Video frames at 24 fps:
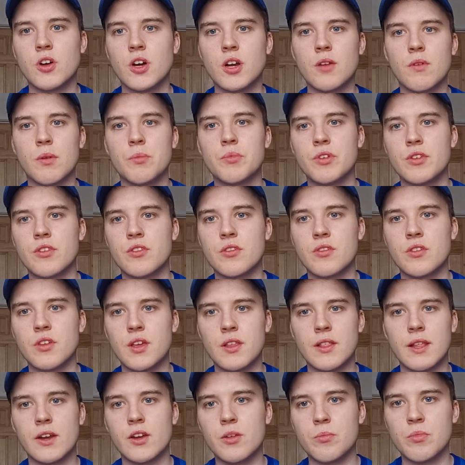Tyler Roberts
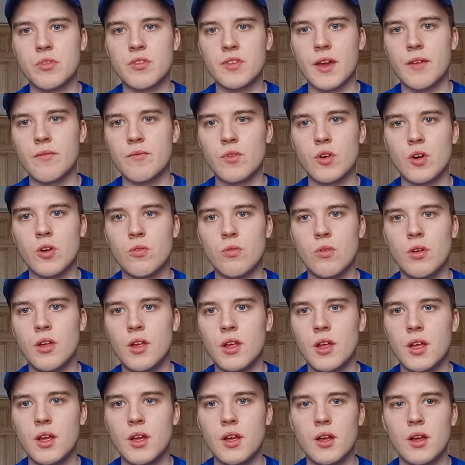in that number 10 role.
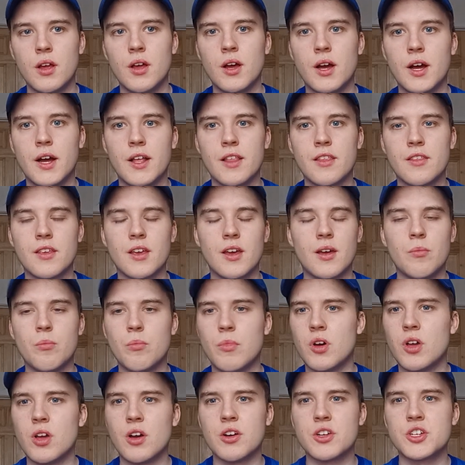And
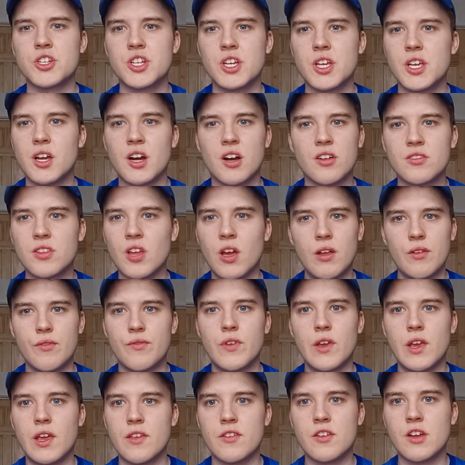Mayashi, I don't
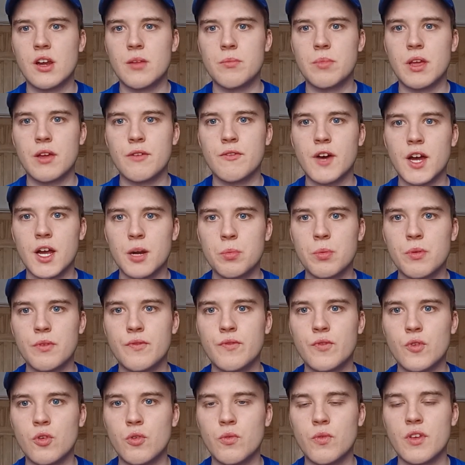think he's going to be available
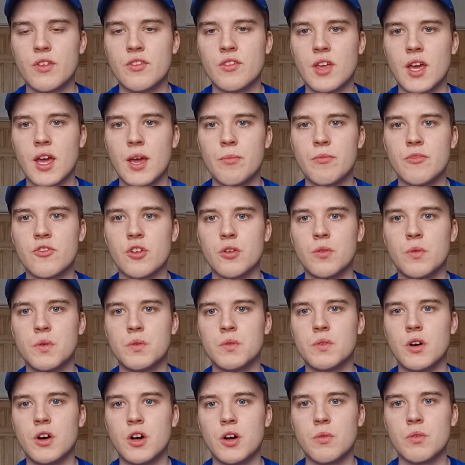for this game.
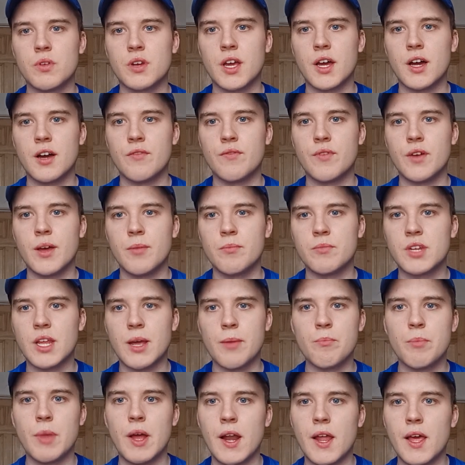So I would have
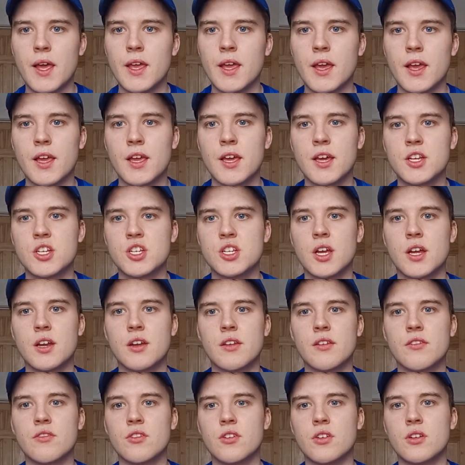Dembele and Keshi
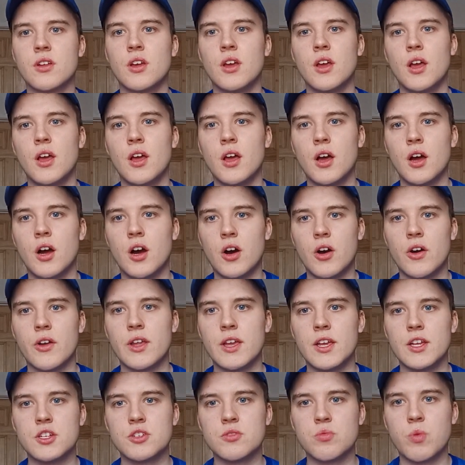Anderson on
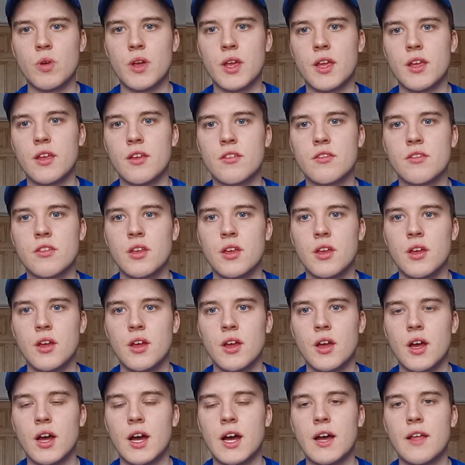each wings.
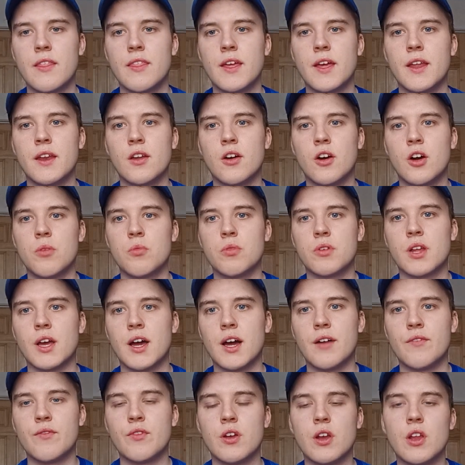And then I would
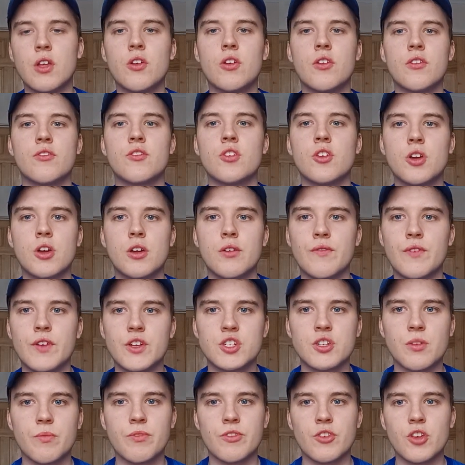have Lukas
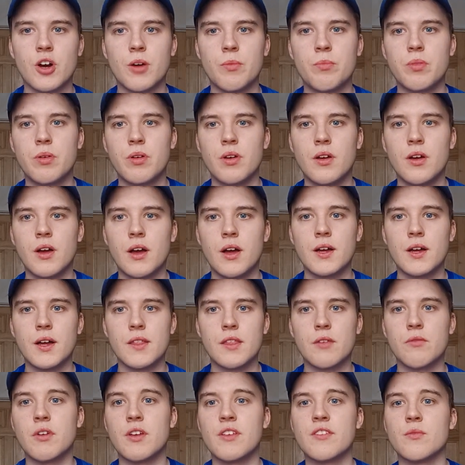Jukovic up top.
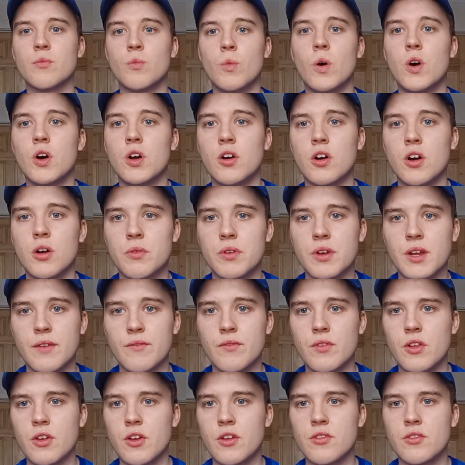And the reason why I would
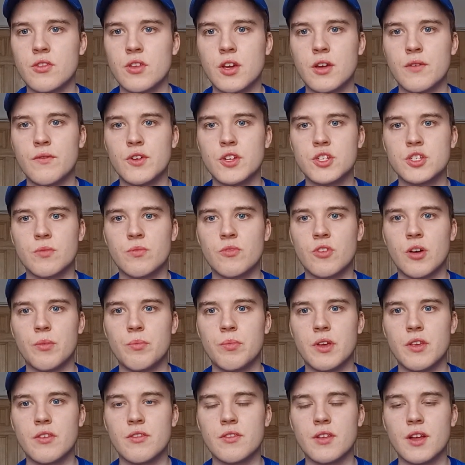have Lukas Jukovic up
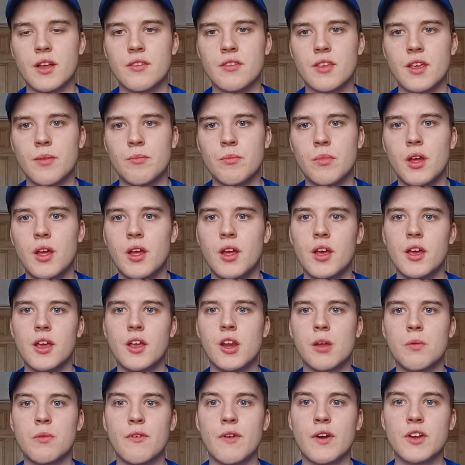top is that,
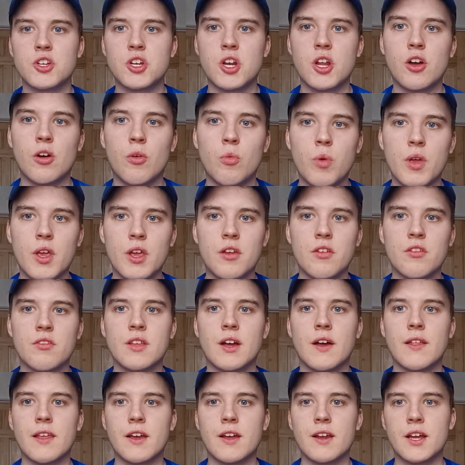we've actually got wingers
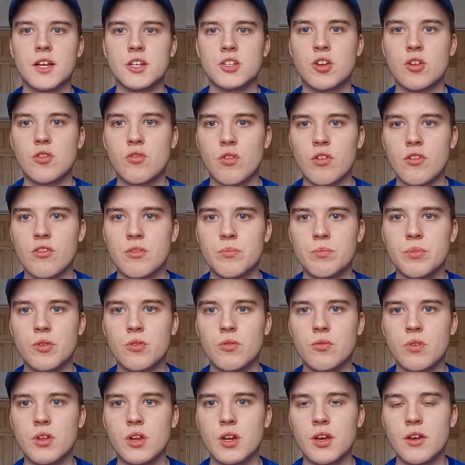now that can actually cross a
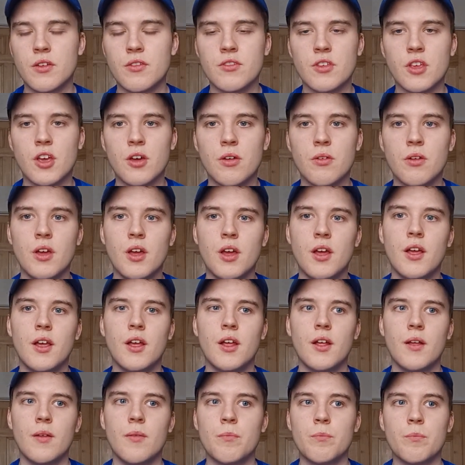ball, you know, so
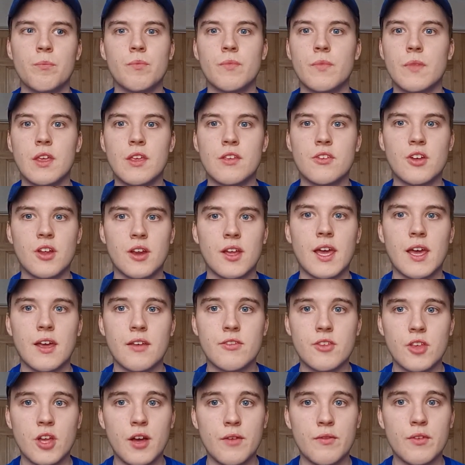he's going to get
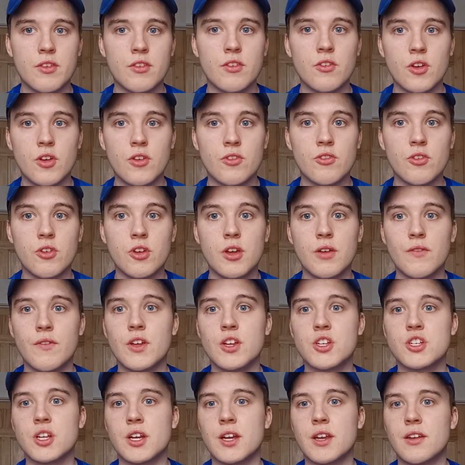service,
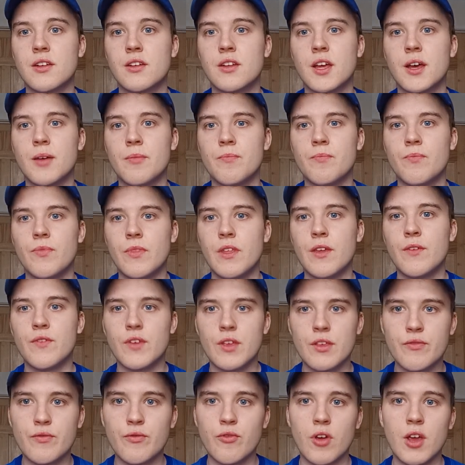Zukovic, and if
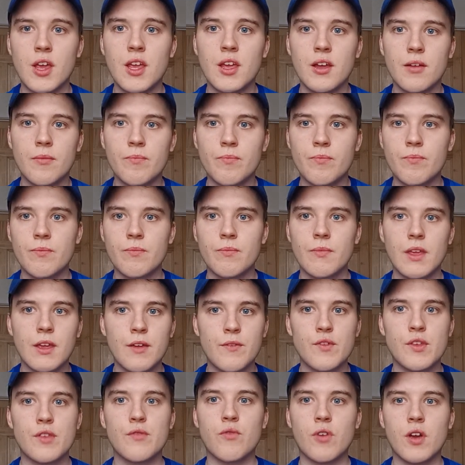he's free
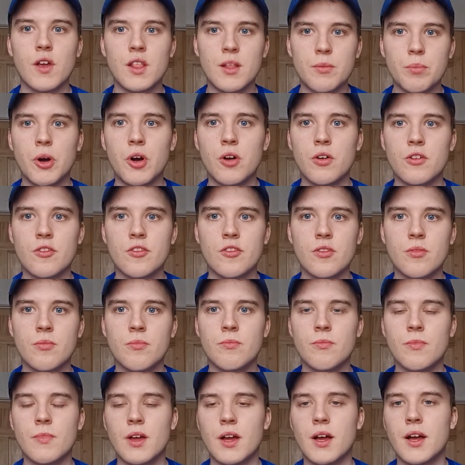in the box
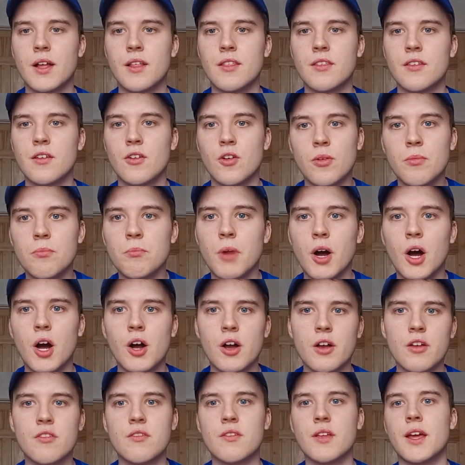and
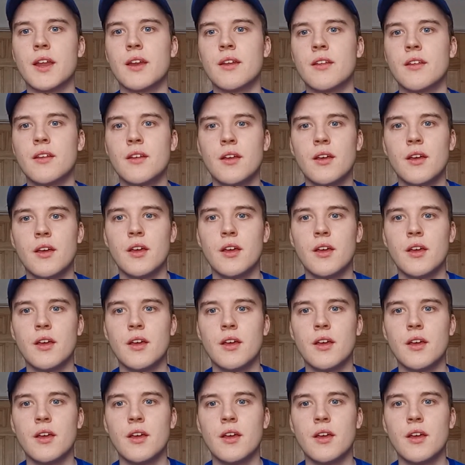unmarked, then,